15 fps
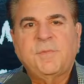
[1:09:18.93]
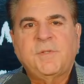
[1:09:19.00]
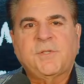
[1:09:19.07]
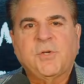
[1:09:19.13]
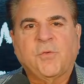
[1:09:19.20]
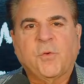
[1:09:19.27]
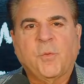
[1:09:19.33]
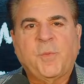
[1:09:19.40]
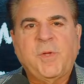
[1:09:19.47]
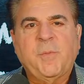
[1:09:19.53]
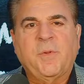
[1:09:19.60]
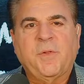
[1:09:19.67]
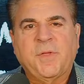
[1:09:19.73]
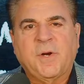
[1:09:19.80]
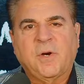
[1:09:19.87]
So for
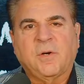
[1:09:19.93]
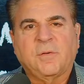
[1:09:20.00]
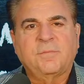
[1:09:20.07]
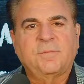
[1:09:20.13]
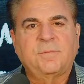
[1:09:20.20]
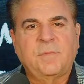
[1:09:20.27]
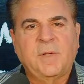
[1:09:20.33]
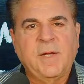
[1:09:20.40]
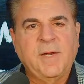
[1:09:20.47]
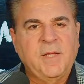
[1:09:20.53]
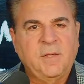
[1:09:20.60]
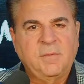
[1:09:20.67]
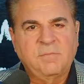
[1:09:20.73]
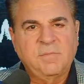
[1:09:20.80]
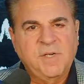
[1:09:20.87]
people that are
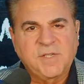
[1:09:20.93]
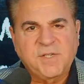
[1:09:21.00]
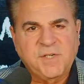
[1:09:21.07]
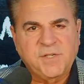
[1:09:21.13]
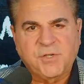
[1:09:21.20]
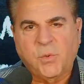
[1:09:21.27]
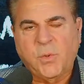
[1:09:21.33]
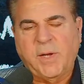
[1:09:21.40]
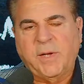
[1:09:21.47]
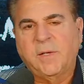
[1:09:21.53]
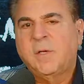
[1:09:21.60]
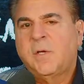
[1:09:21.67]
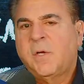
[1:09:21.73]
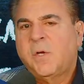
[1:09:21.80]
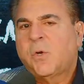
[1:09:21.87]
any distance away,
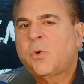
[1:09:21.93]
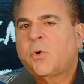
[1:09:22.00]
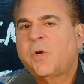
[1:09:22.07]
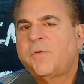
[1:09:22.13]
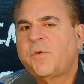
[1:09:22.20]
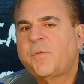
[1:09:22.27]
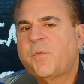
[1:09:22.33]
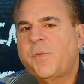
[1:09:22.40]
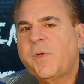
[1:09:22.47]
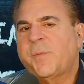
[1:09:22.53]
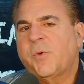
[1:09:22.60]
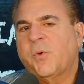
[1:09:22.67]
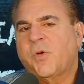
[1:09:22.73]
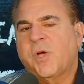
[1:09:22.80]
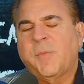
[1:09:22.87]
or even for
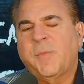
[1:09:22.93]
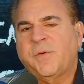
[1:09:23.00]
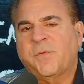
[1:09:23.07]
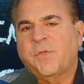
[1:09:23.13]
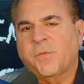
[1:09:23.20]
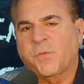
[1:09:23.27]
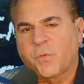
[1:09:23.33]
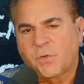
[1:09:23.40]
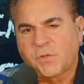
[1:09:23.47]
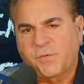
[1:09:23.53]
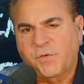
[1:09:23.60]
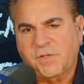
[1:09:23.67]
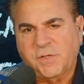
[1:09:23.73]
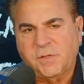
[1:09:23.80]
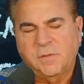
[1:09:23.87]
people who come in for the first
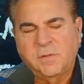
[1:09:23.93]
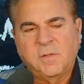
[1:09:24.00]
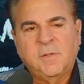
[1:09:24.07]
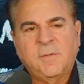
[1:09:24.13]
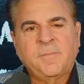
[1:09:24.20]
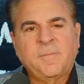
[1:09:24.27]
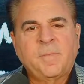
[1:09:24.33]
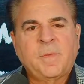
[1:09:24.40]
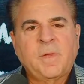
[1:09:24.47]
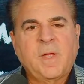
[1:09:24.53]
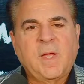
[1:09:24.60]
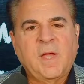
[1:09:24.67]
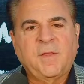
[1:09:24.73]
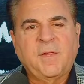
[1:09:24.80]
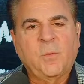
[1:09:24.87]
visit
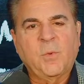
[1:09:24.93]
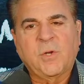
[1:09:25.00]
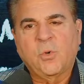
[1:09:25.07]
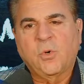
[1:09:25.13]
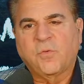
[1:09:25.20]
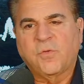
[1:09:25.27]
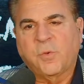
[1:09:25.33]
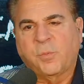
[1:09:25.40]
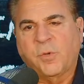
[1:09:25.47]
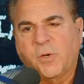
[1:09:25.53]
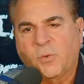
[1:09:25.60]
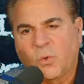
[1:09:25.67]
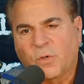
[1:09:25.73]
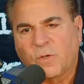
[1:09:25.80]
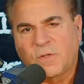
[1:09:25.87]
and they want to go over their blood
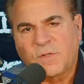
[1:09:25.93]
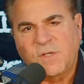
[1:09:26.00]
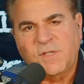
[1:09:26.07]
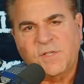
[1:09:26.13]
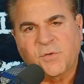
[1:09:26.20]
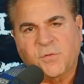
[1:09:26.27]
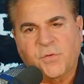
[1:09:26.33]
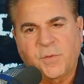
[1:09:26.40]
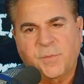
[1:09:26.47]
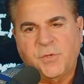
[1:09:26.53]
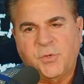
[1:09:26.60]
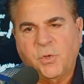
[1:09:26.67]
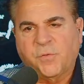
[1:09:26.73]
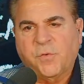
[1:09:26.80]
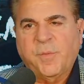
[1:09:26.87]
work, it's easier for them to
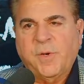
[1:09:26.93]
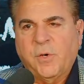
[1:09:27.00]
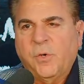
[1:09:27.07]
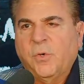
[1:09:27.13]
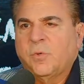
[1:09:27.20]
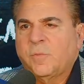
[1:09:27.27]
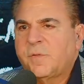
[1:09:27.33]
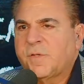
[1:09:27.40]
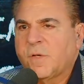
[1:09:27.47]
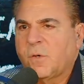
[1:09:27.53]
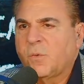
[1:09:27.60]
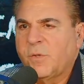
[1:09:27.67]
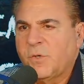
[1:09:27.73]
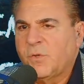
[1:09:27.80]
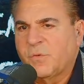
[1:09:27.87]
do it from their home. So
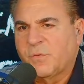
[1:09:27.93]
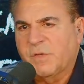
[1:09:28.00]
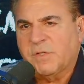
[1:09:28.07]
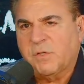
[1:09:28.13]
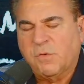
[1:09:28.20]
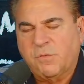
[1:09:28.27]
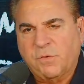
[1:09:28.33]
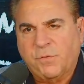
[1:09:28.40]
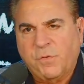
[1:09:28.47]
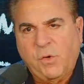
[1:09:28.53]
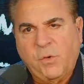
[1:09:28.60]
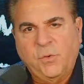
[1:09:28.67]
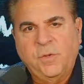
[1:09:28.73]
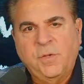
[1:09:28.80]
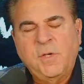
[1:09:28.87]
we do the visit over the
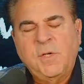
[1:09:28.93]
phone.